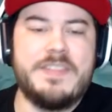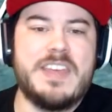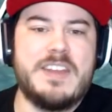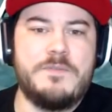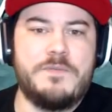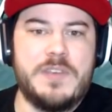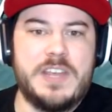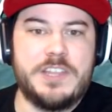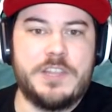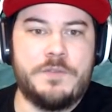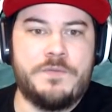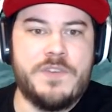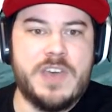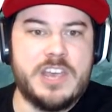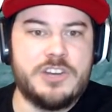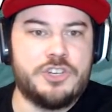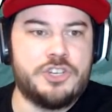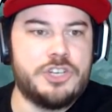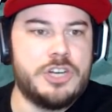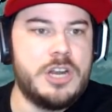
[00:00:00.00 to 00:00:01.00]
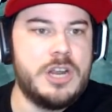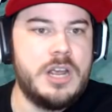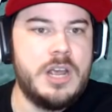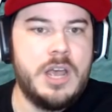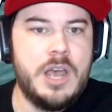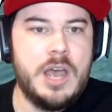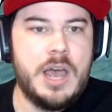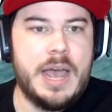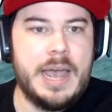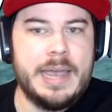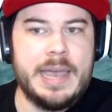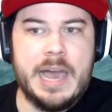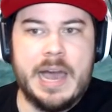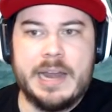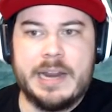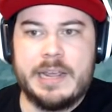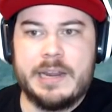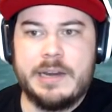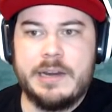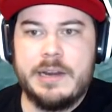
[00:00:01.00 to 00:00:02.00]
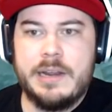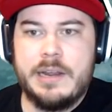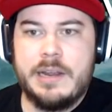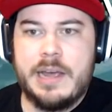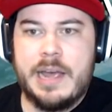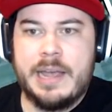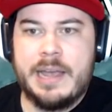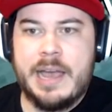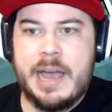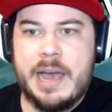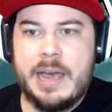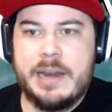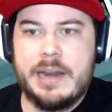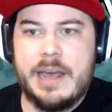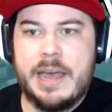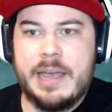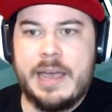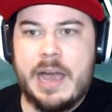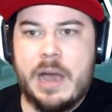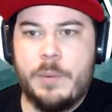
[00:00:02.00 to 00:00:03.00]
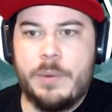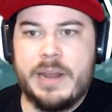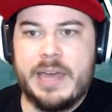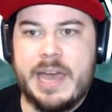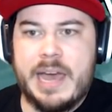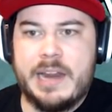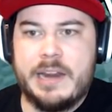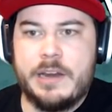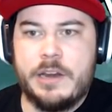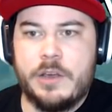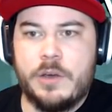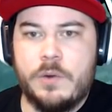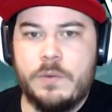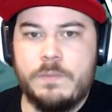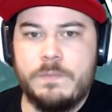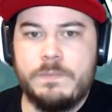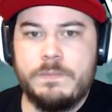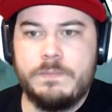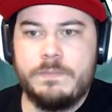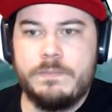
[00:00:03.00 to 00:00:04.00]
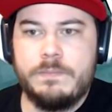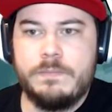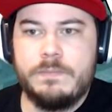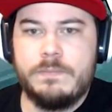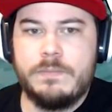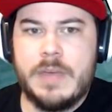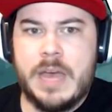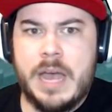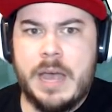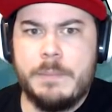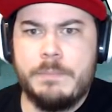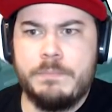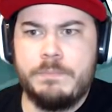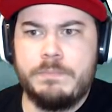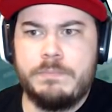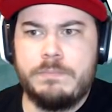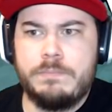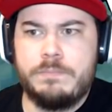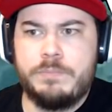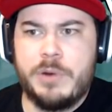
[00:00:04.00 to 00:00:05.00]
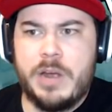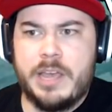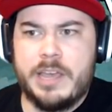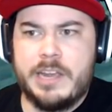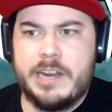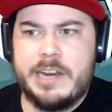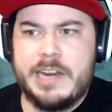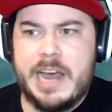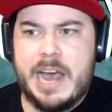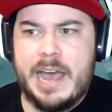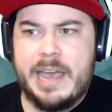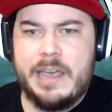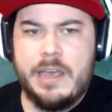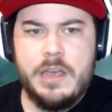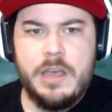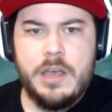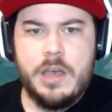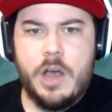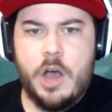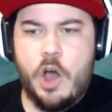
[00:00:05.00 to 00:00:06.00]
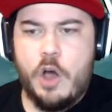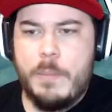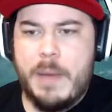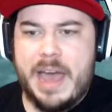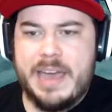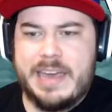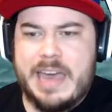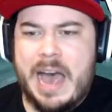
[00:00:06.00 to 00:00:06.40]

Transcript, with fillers: and then feed the fish. I got it. I got I got what I gotta do. I'm probably gonna die. Oh my